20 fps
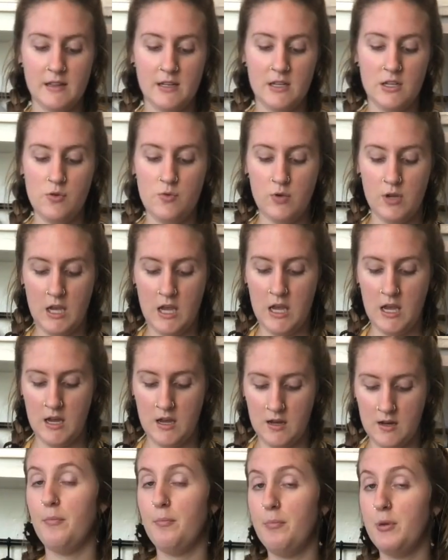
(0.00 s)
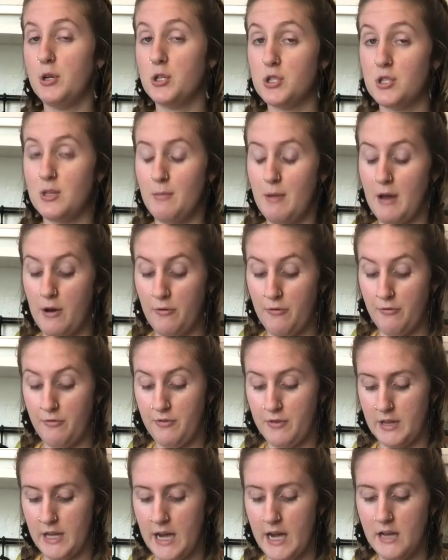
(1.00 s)
that you can push them out
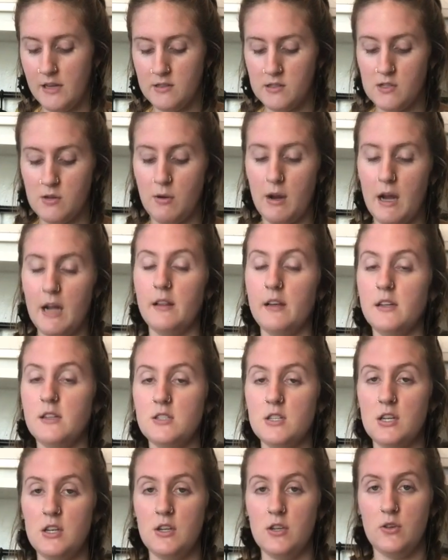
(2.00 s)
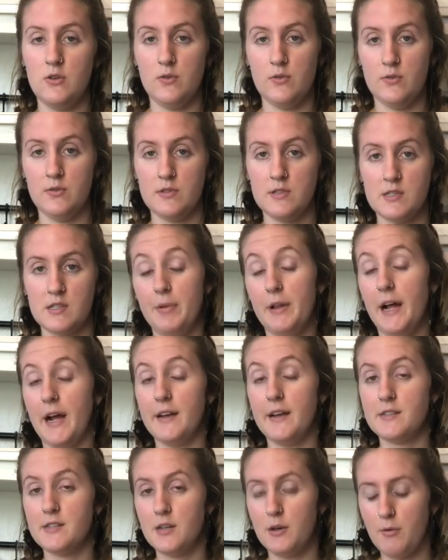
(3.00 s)
flat. So I like to use
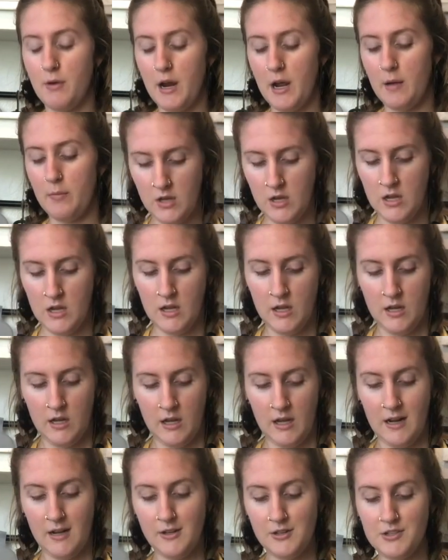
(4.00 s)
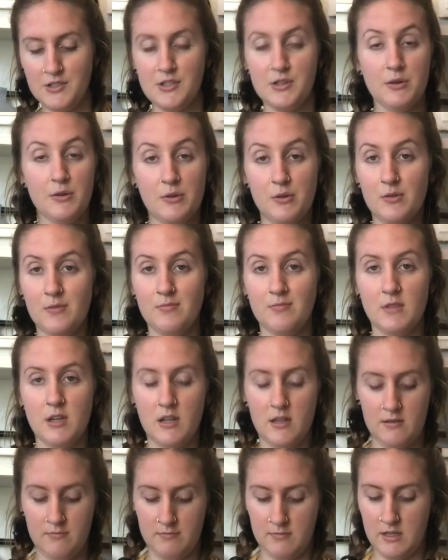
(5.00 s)
plastic wrap. I just do
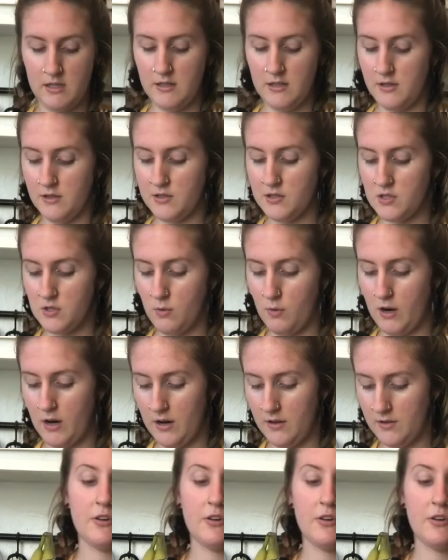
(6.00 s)
a little square.